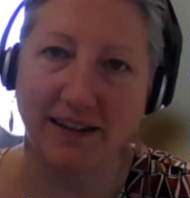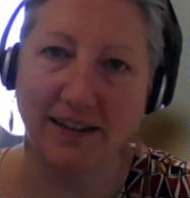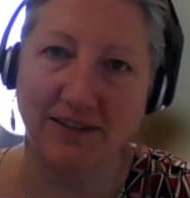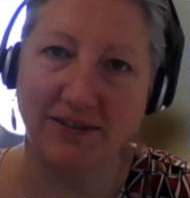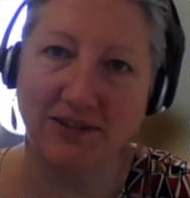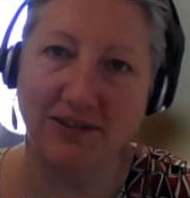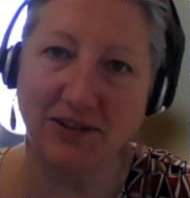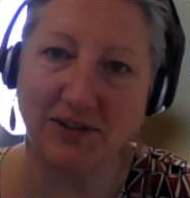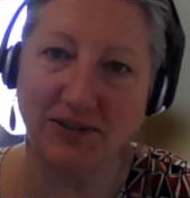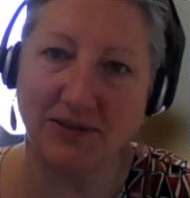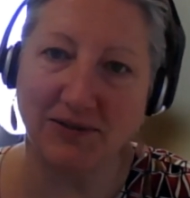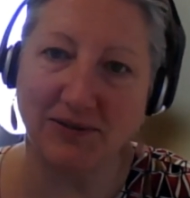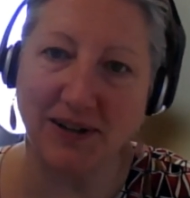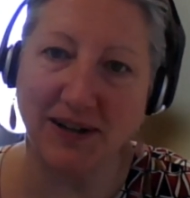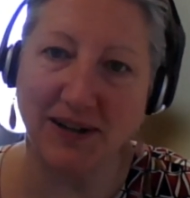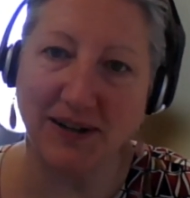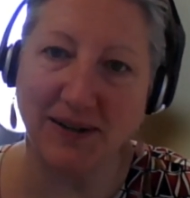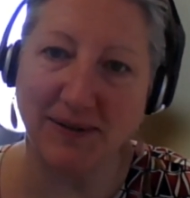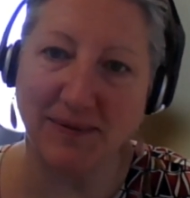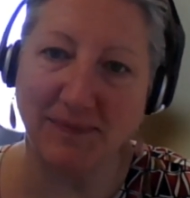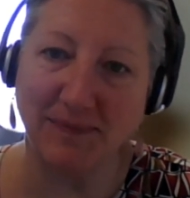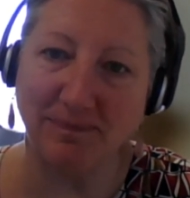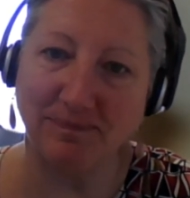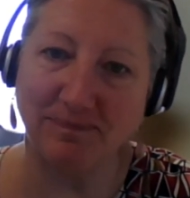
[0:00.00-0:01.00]
So,
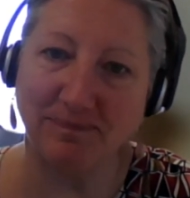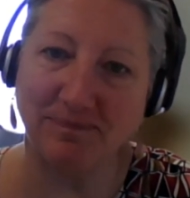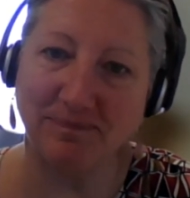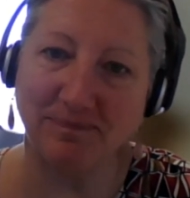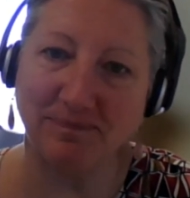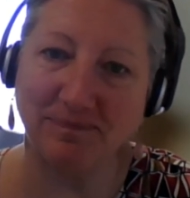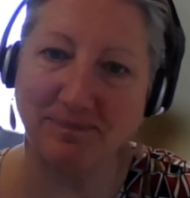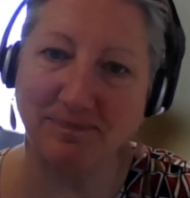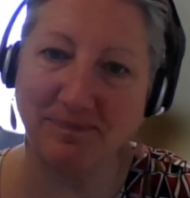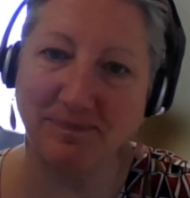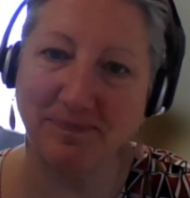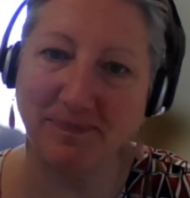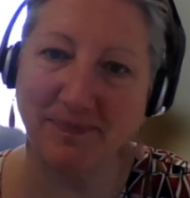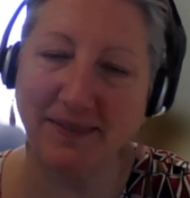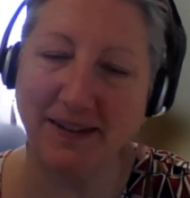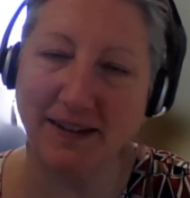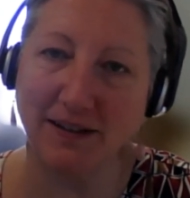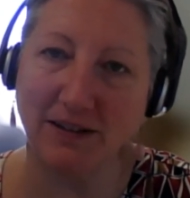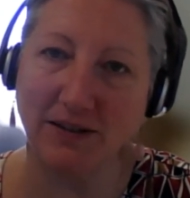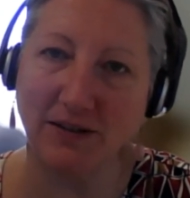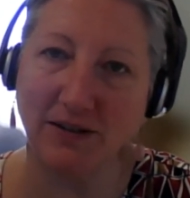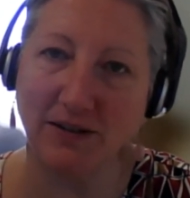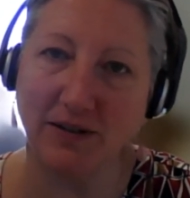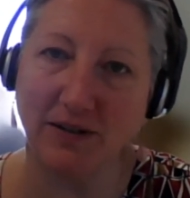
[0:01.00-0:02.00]

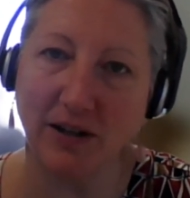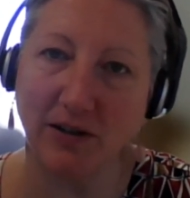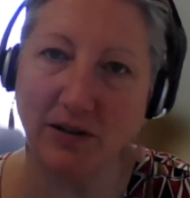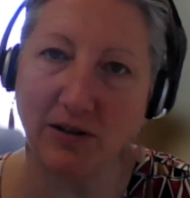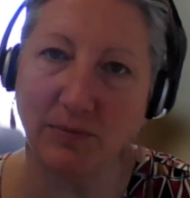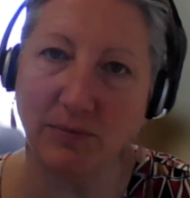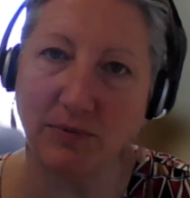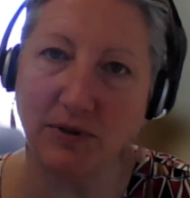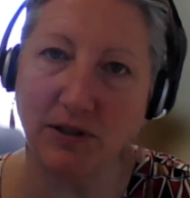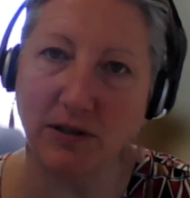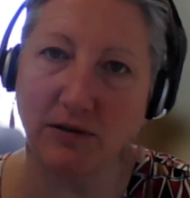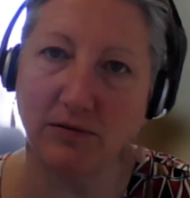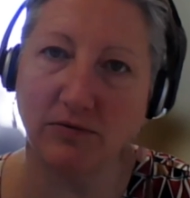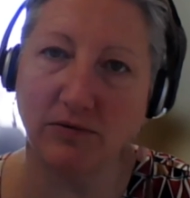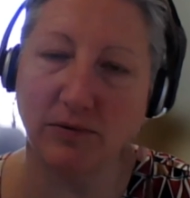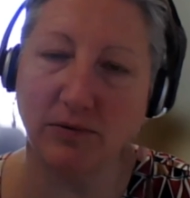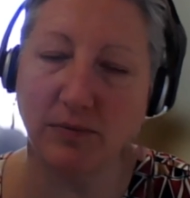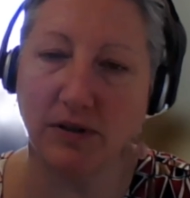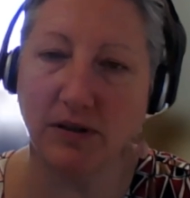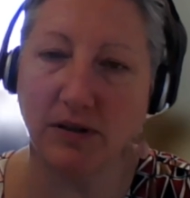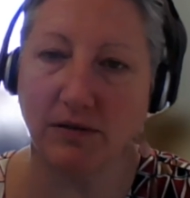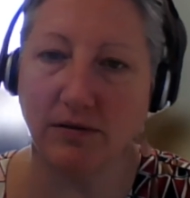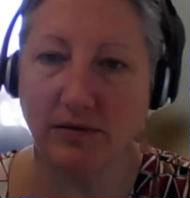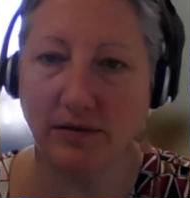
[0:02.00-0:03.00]
you know, I hope to hear
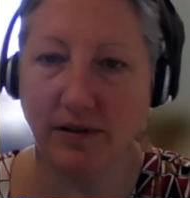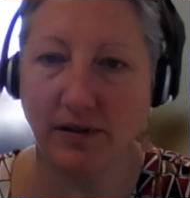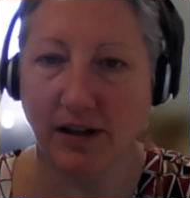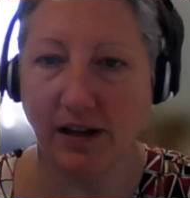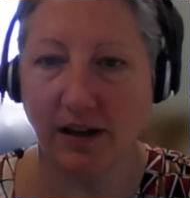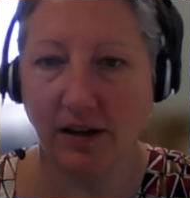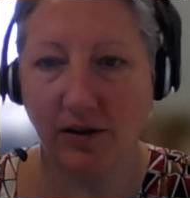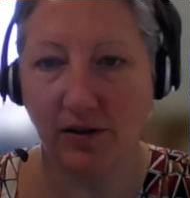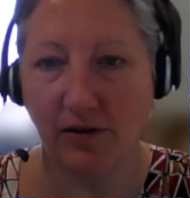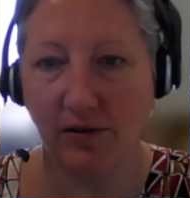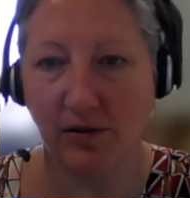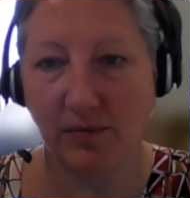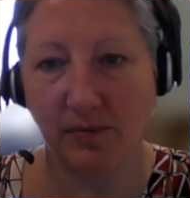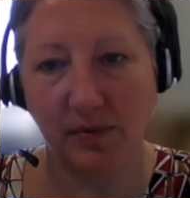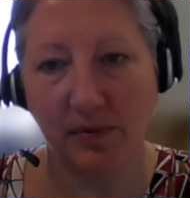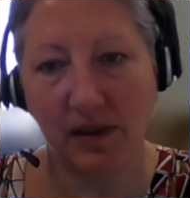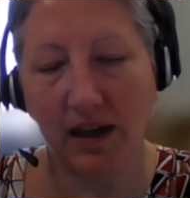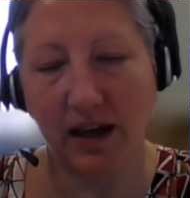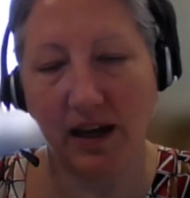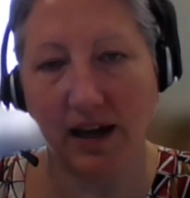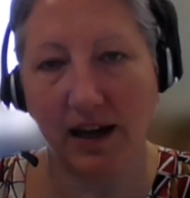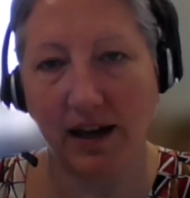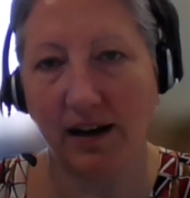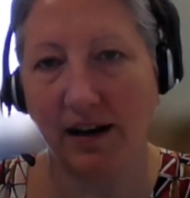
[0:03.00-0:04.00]
from you. I hope
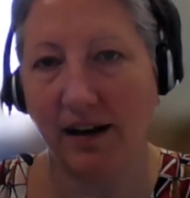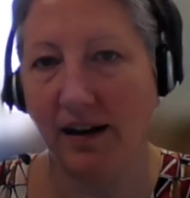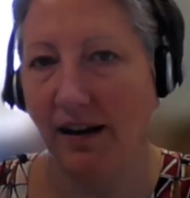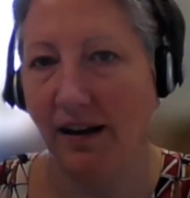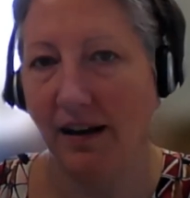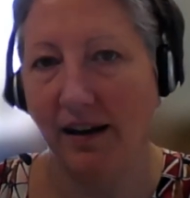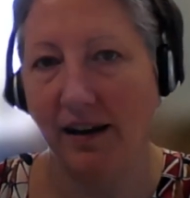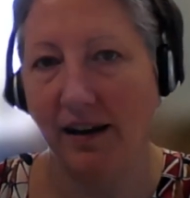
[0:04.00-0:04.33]
that